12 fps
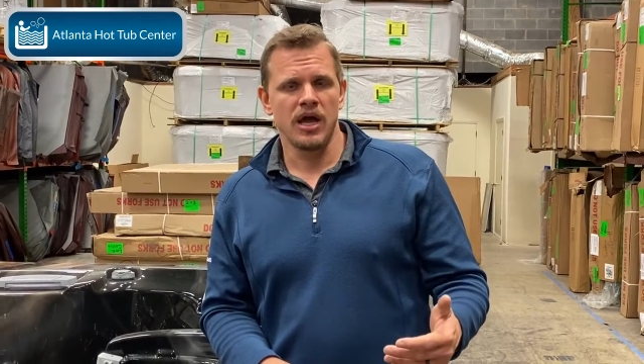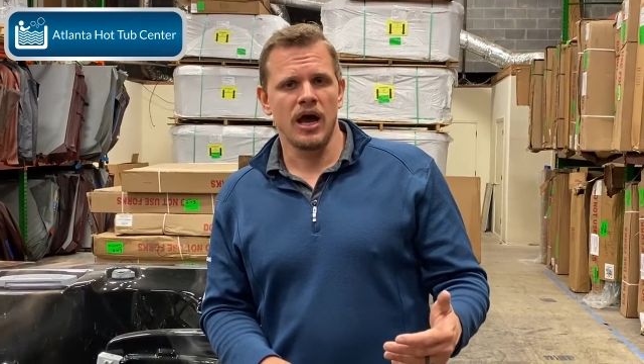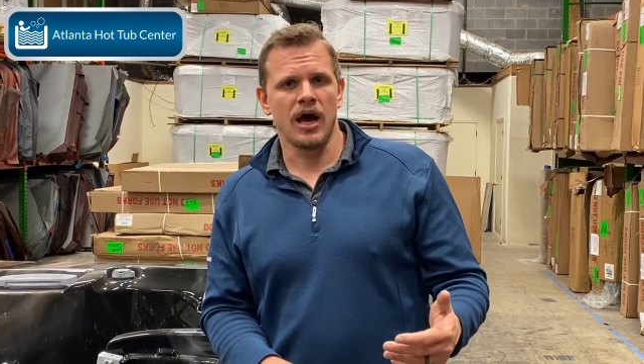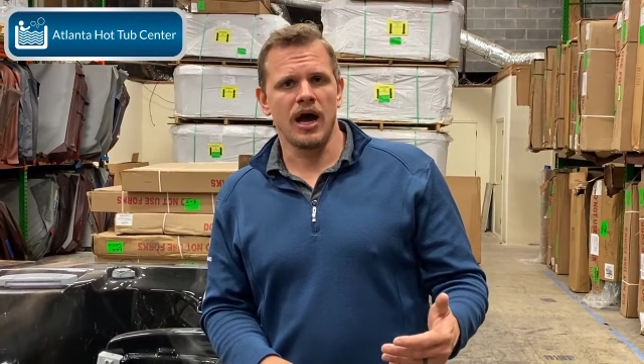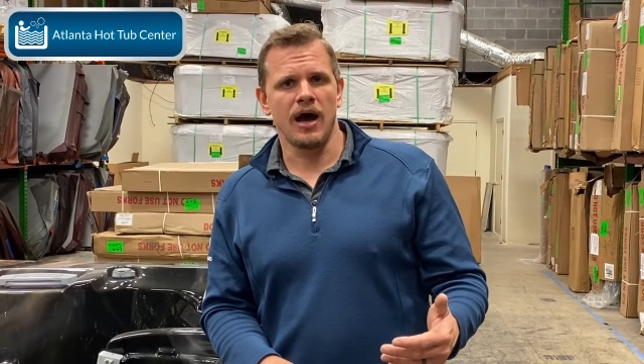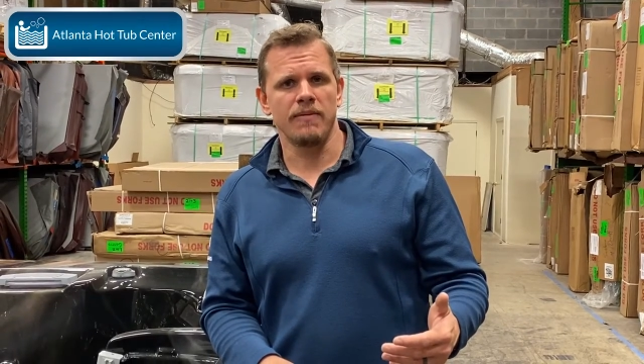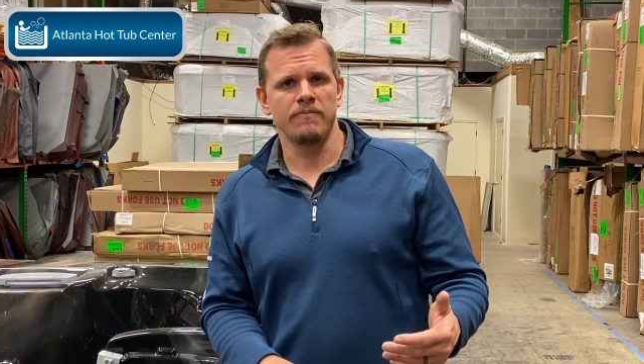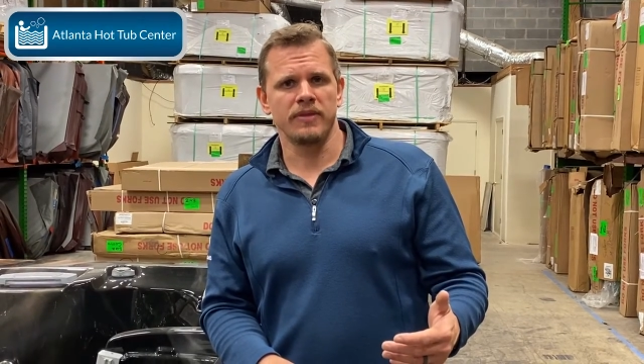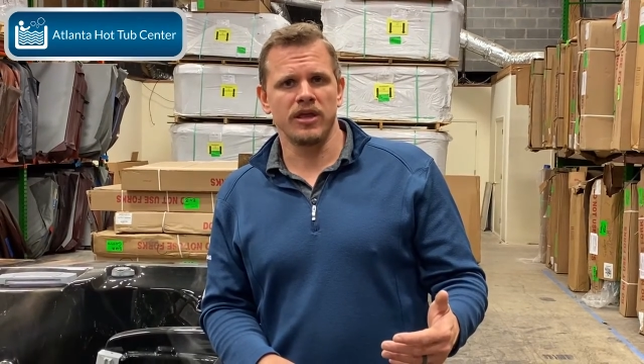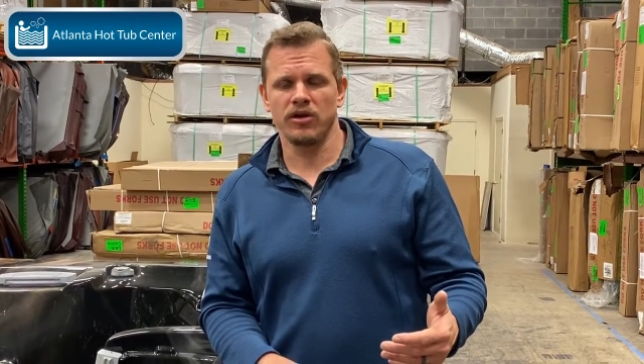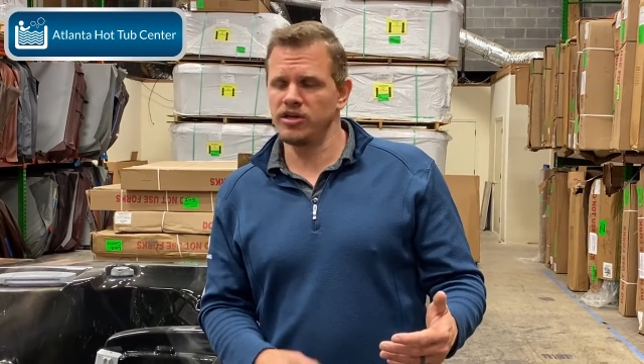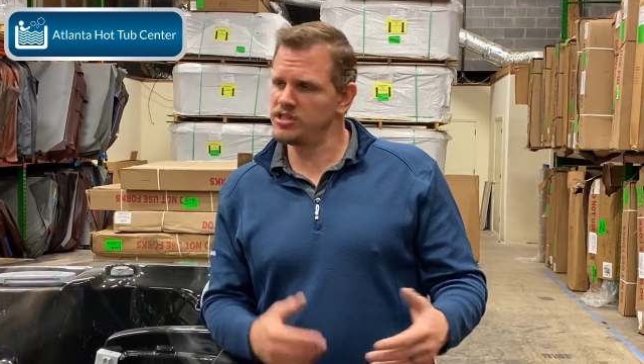
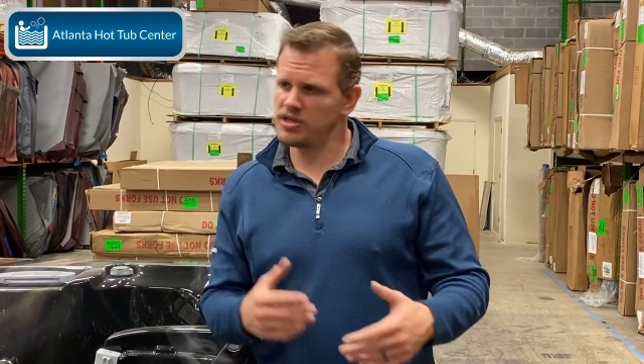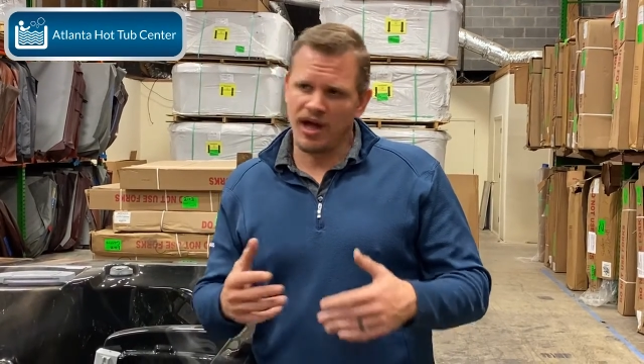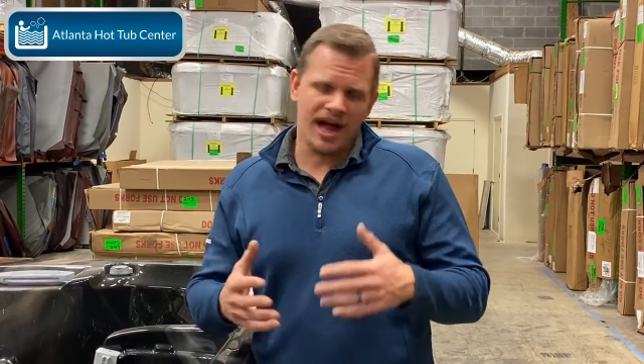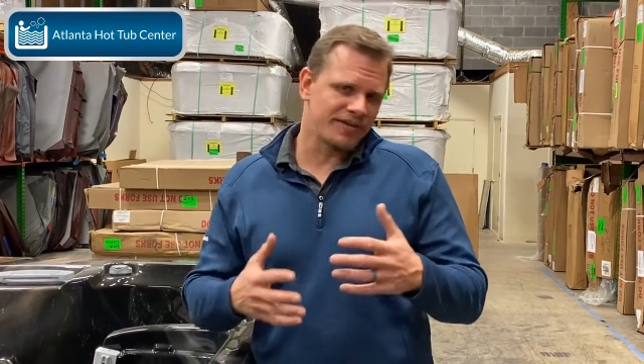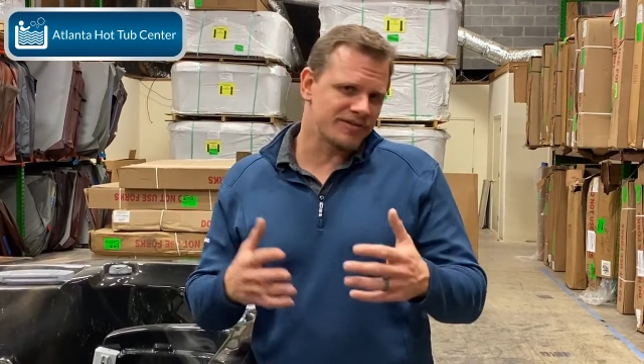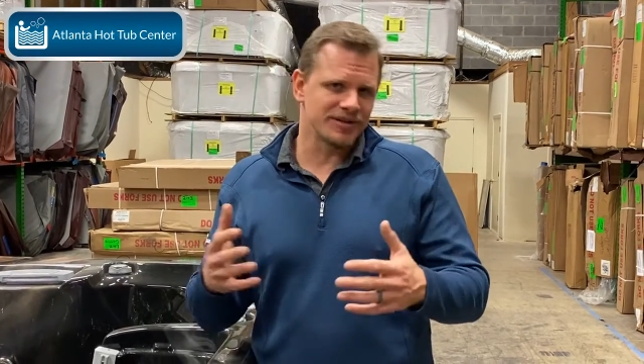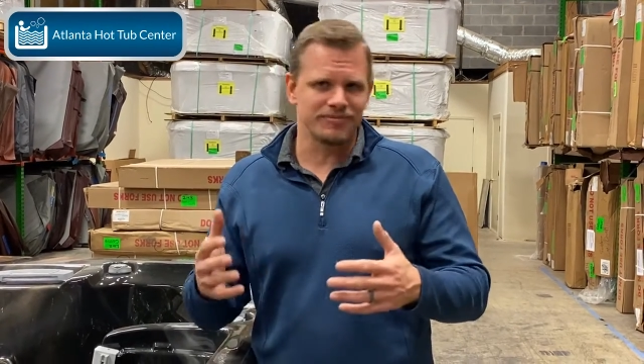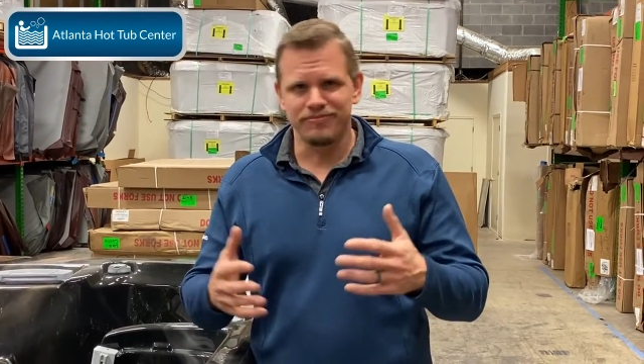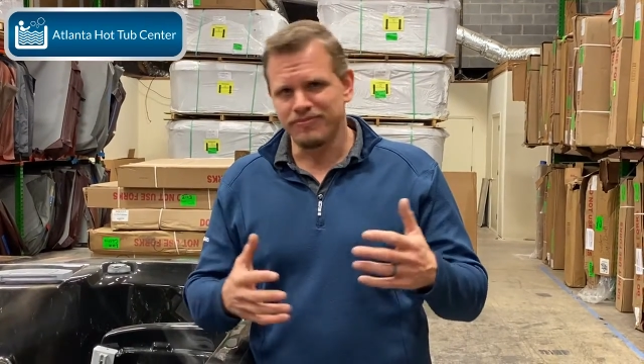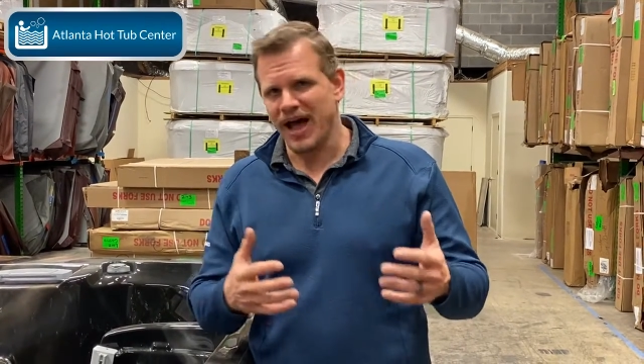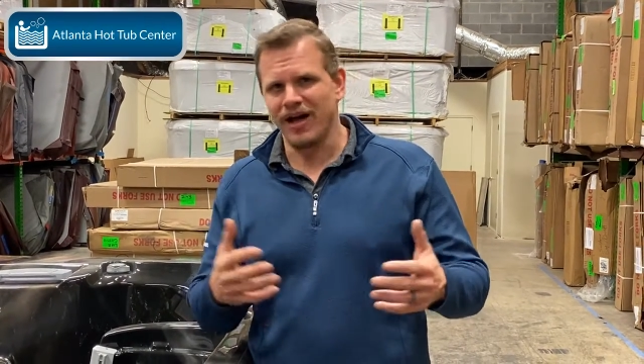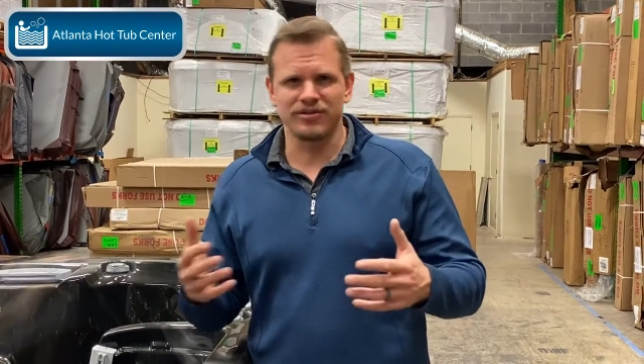You know, you still have to
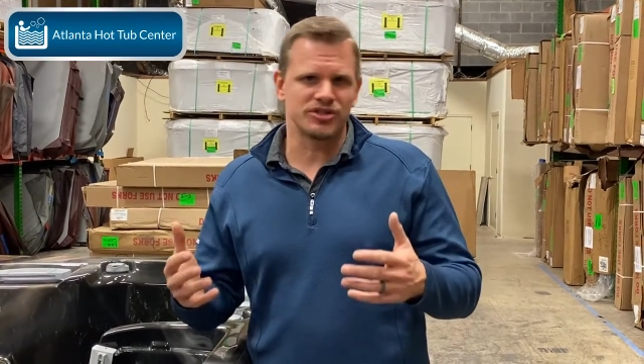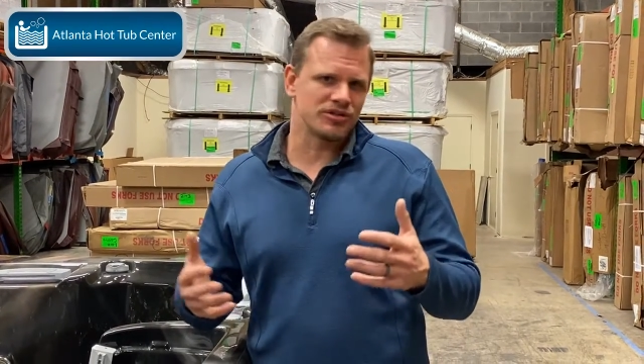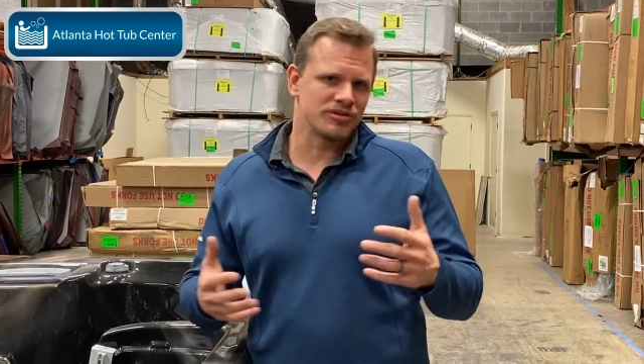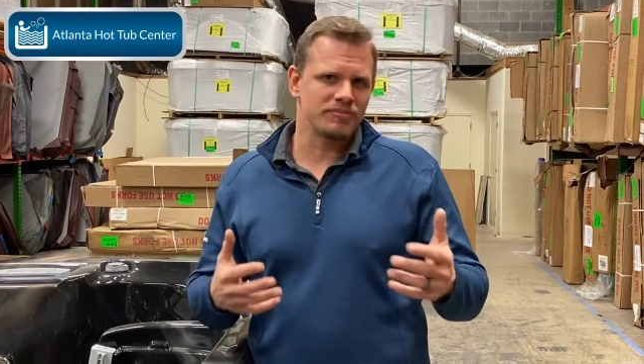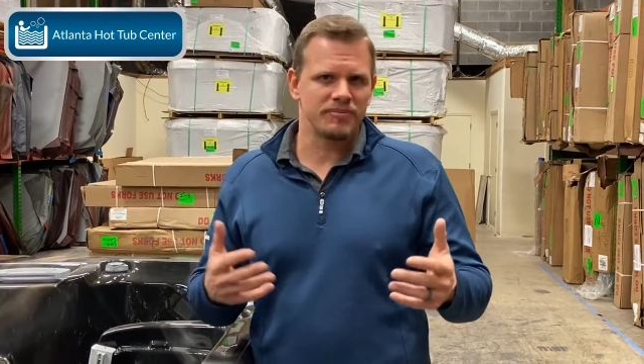balance your